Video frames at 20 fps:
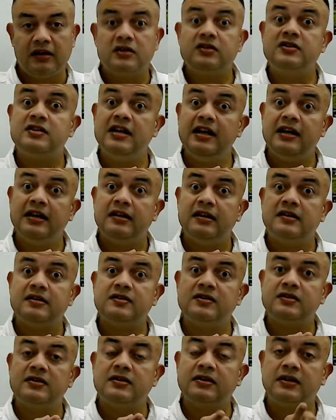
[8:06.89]
see
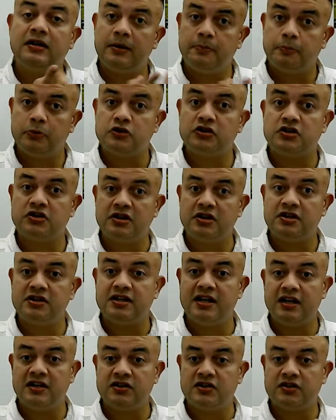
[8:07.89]
third position
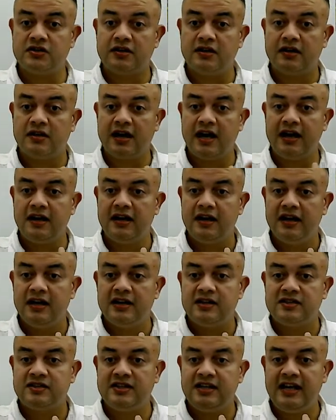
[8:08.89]
changed right
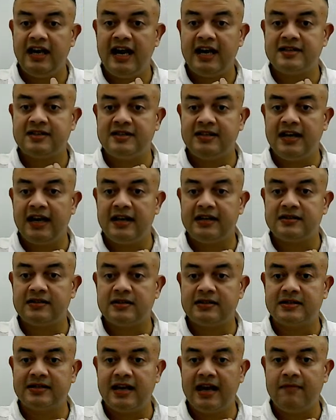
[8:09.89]
CACA is
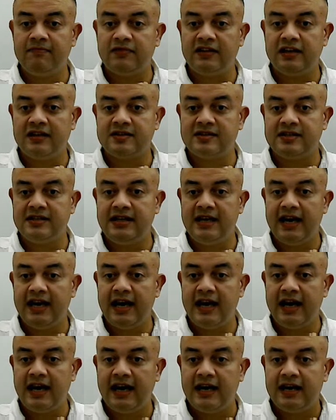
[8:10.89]
the same thing
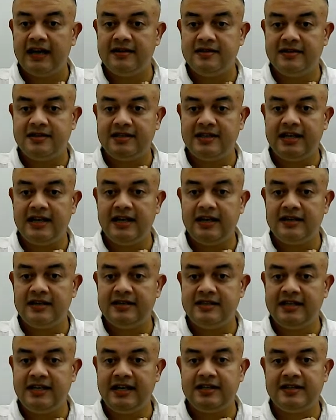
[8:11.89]
CA G
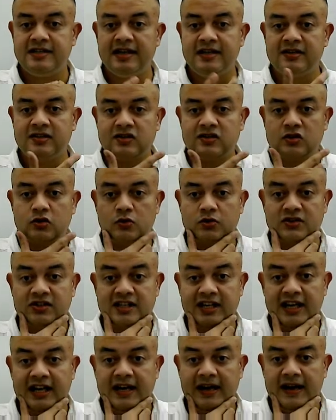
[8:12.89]
G changes to
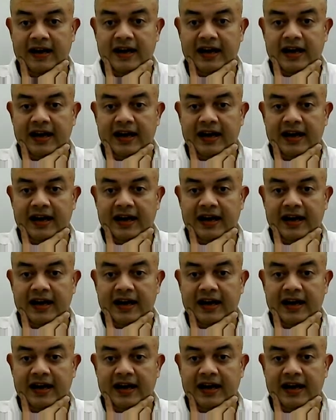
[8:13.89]
C